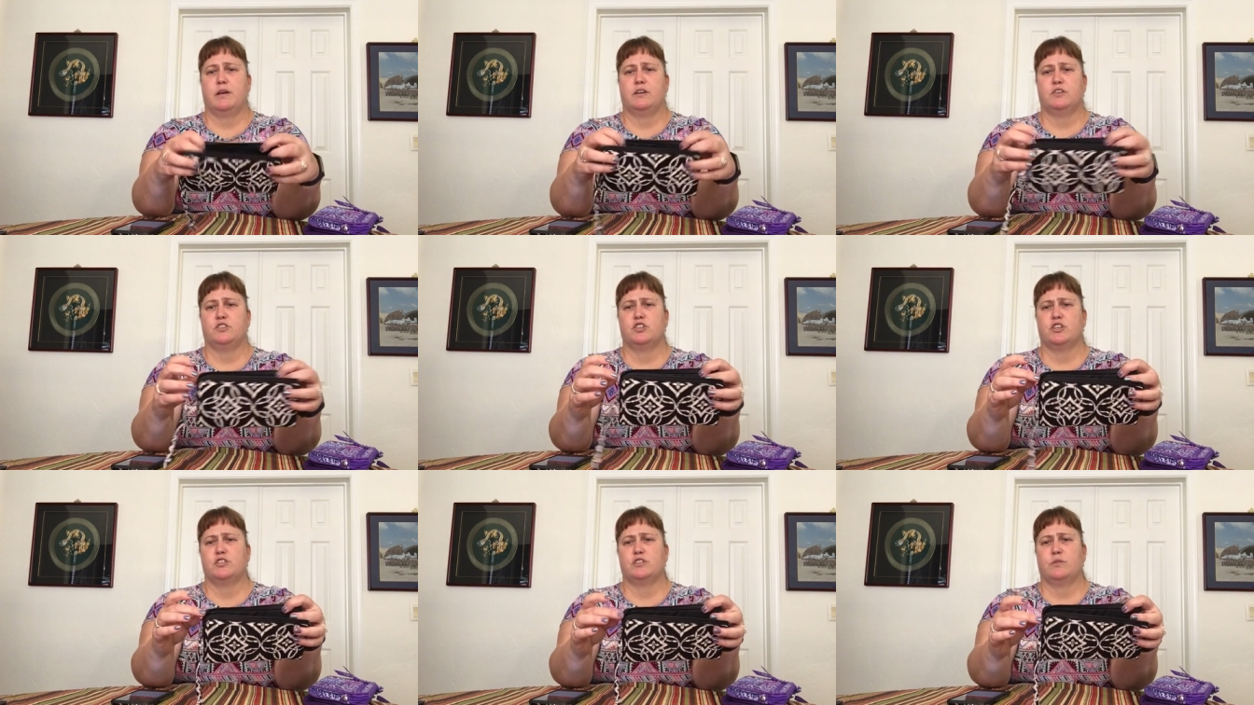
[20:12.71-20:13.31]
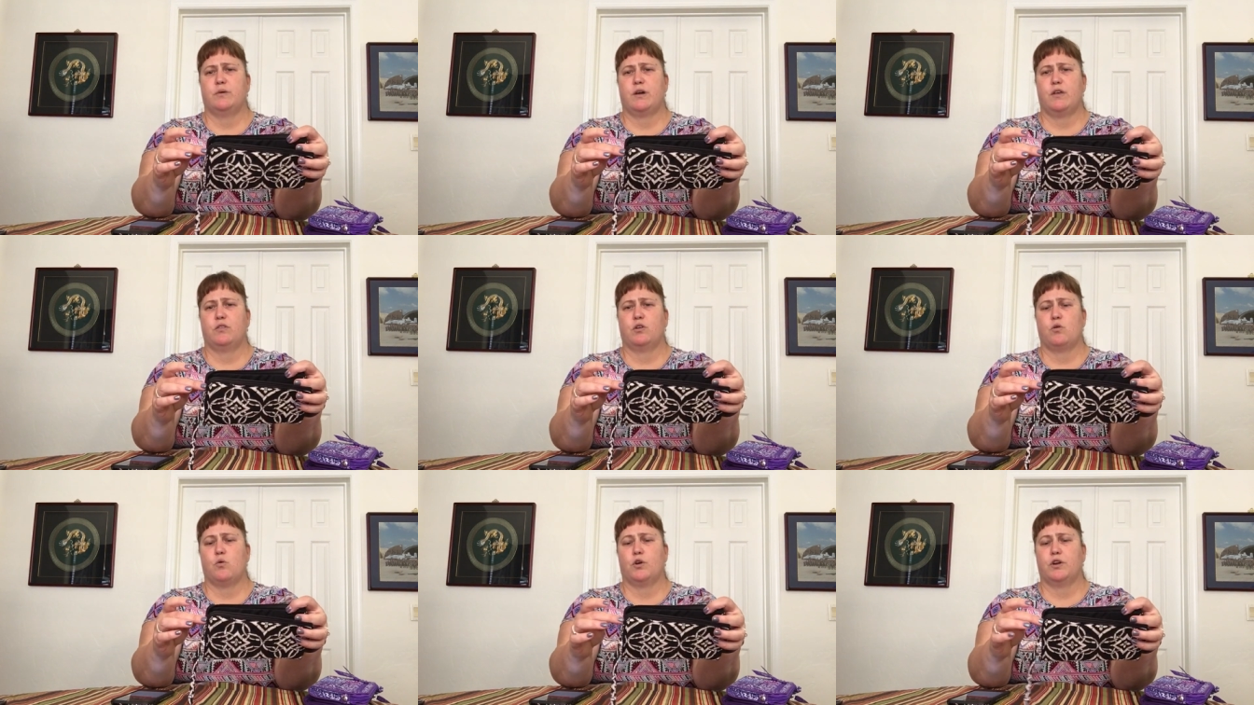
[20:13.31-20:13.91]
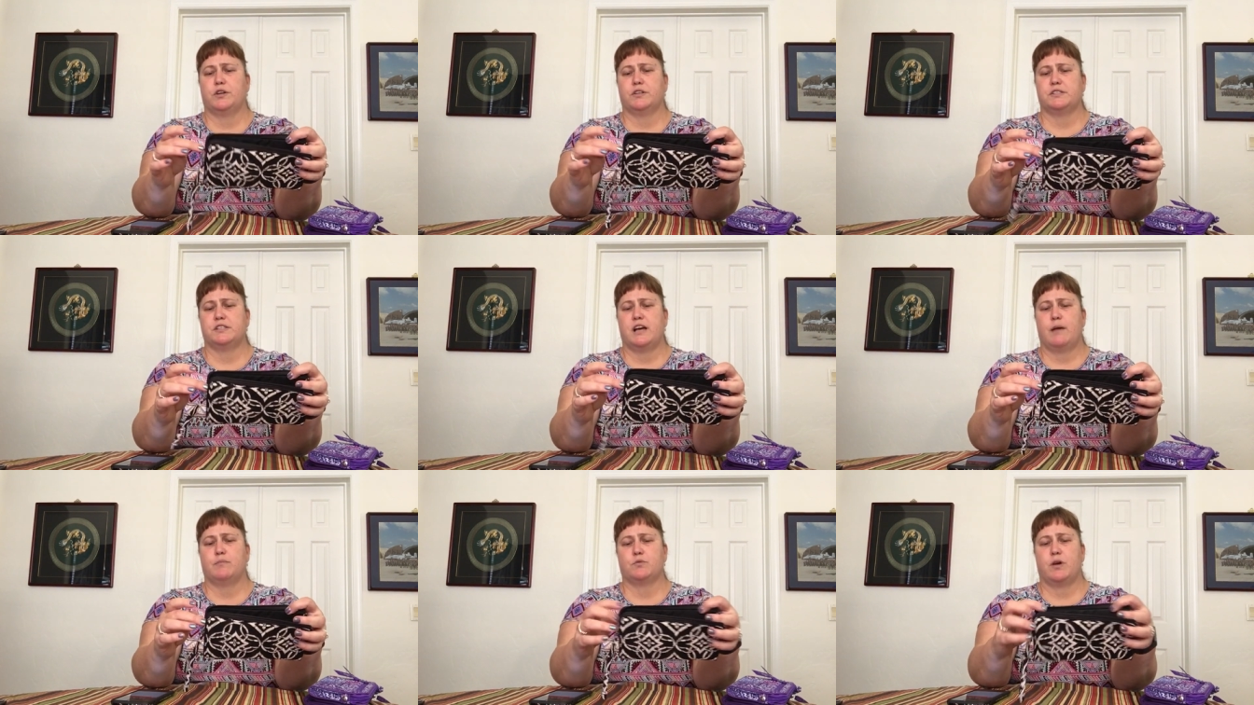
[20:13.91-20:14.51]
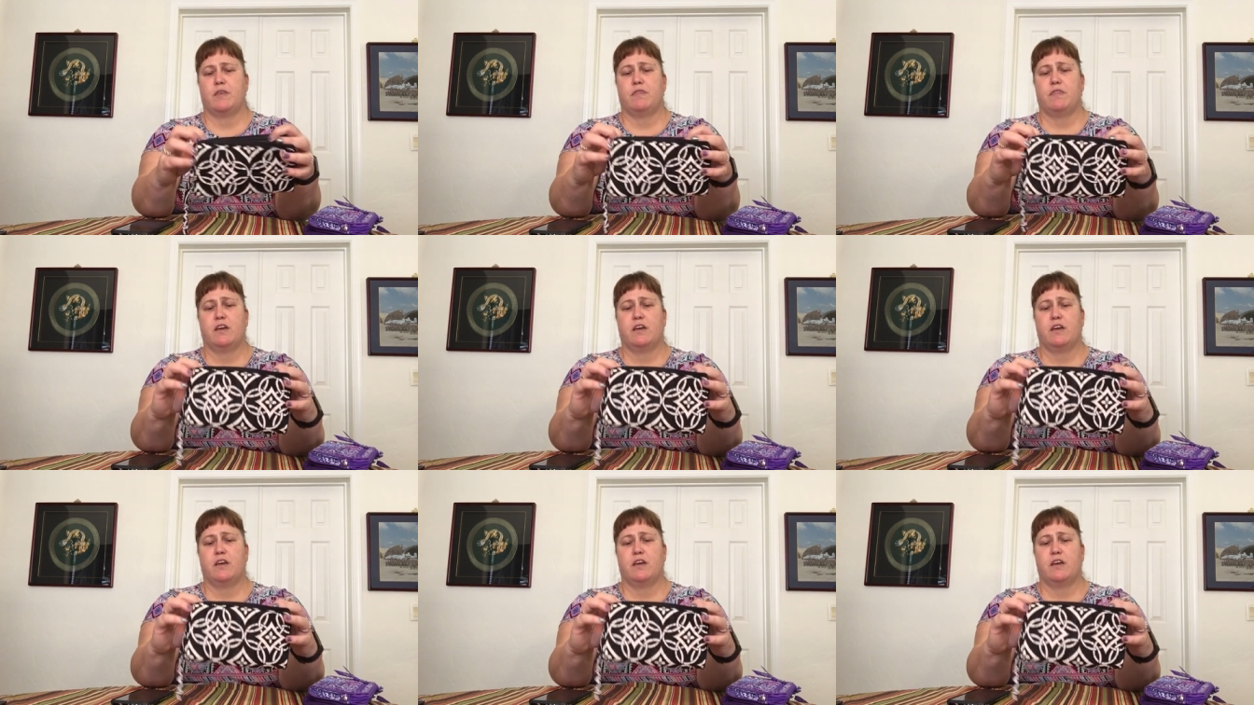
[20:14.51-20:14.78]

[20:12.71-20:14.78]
and just around the corner and stops right